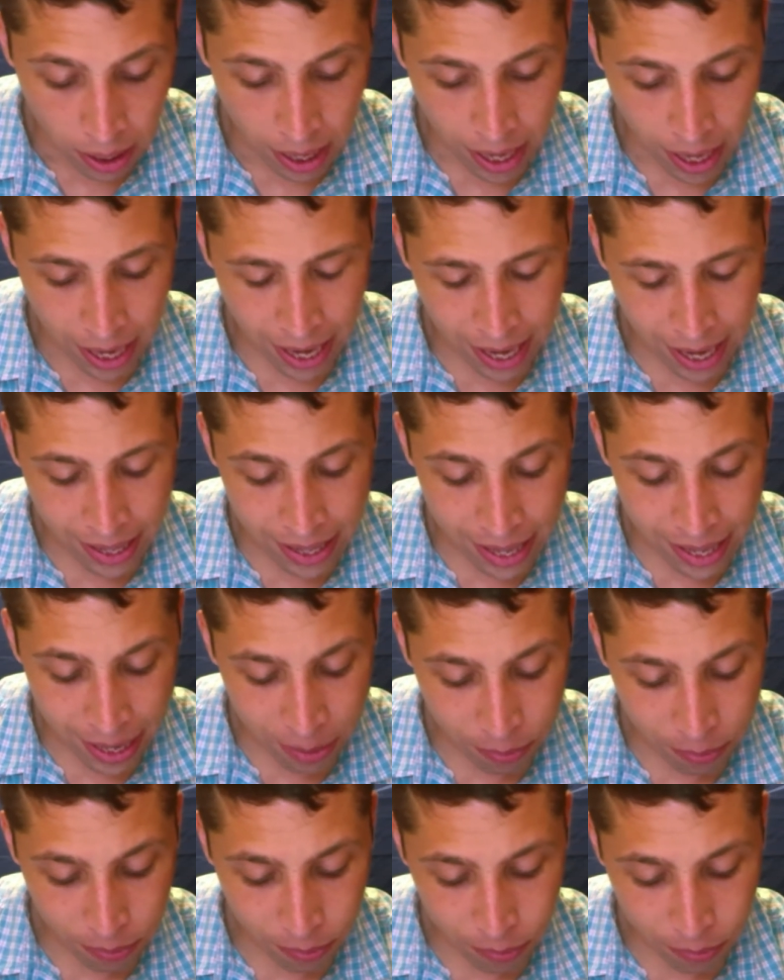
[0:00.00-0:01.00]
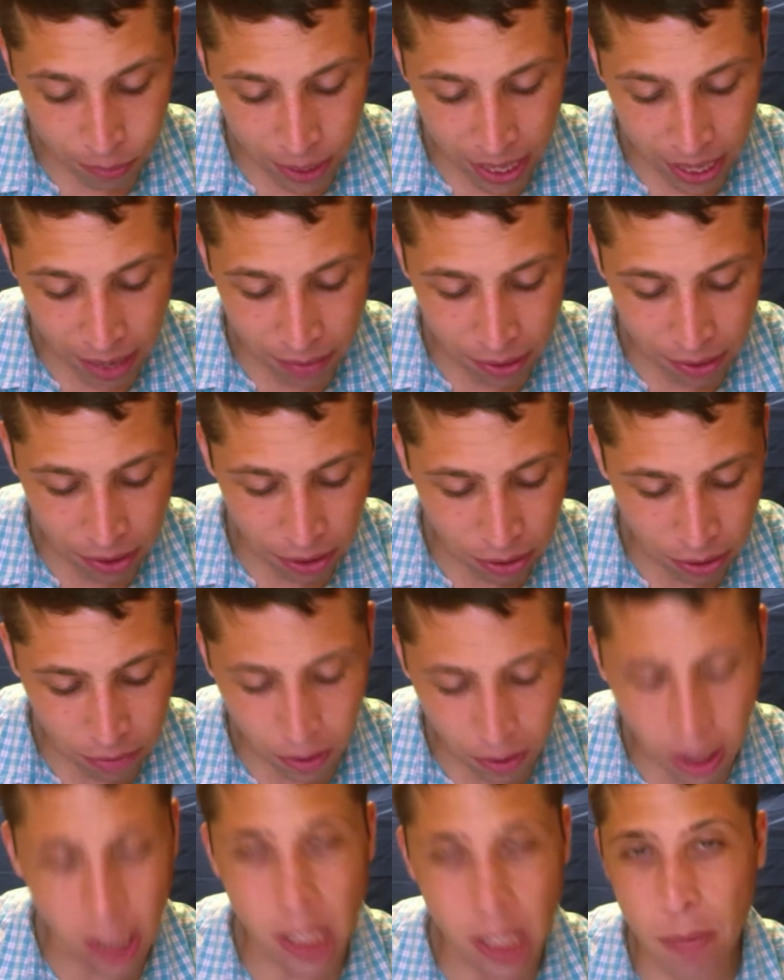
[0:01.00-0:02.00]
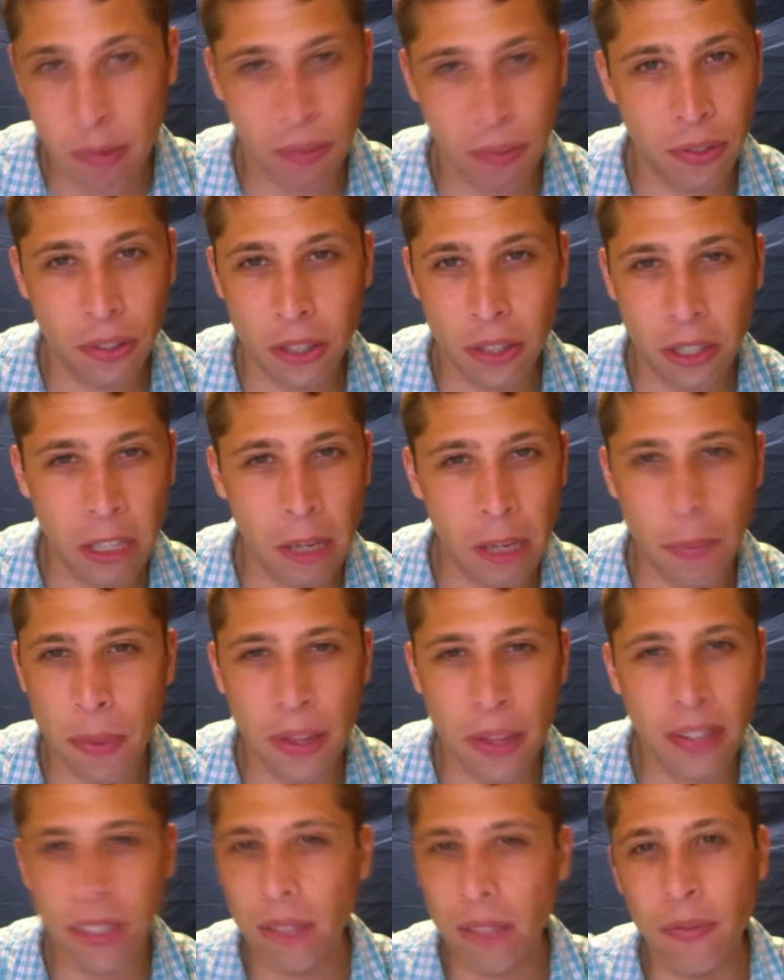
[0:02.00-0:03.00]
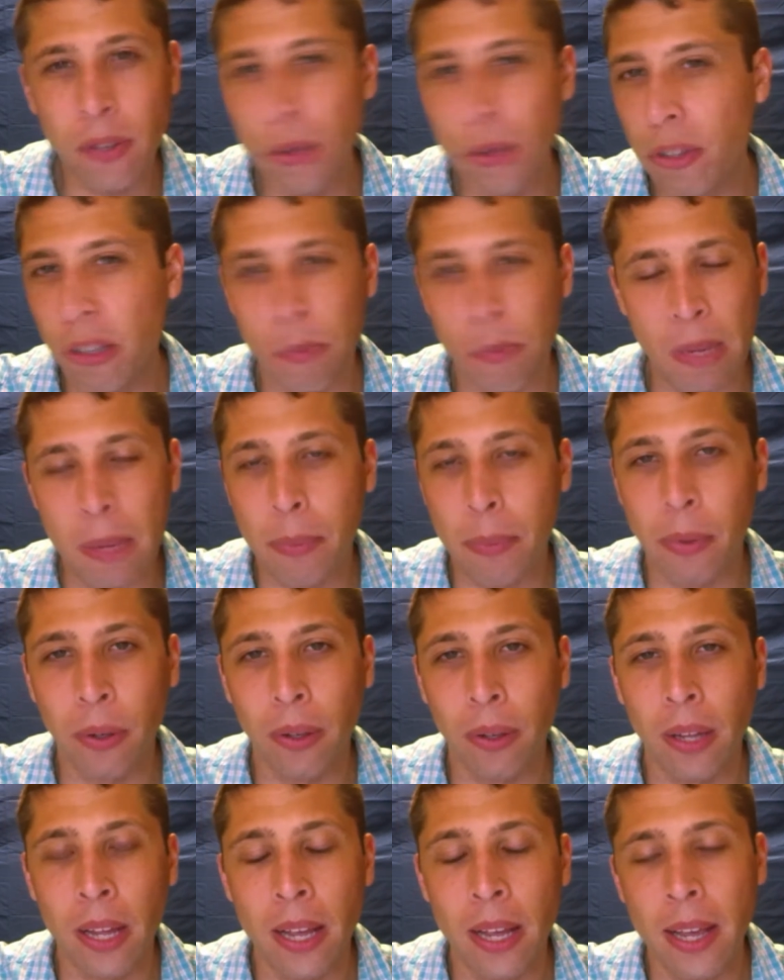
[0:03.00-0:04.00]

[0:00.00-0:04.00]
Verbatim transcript: and then we have this other volume of syrup. This confuses people.